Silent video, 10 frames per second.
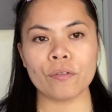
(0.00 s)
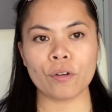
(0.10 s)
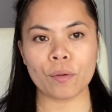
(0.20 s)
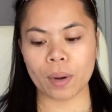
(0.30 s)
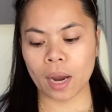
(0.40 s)

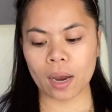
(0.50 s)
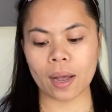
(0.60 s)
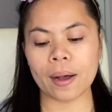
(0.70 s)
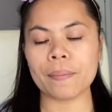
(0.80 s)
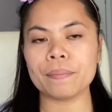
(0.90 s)
for my
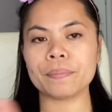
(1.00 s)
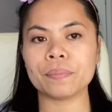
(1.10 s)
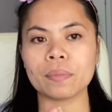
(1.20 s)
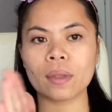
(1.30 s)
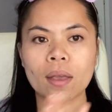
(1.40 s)

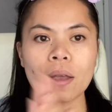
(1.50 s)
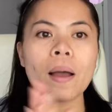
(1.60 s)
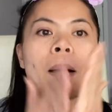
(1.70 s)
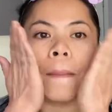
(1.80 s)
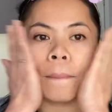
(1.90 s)

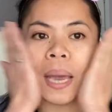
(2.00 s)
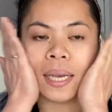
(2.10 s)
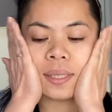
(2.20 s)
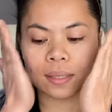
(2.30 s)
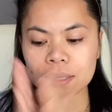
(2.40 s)

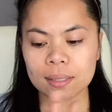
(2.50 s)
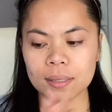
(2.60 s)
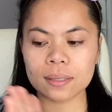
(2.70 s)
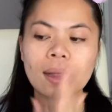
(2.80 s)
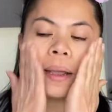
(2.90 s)
base,
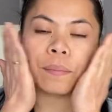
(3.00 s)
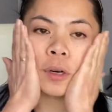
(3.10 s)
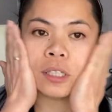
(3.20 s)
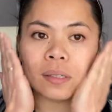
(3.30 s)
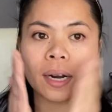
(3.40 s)
like
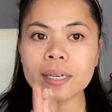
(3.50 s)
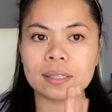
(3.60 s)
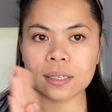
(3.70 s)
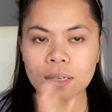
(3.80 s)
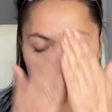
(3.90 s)

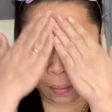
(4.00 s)
moisturizer.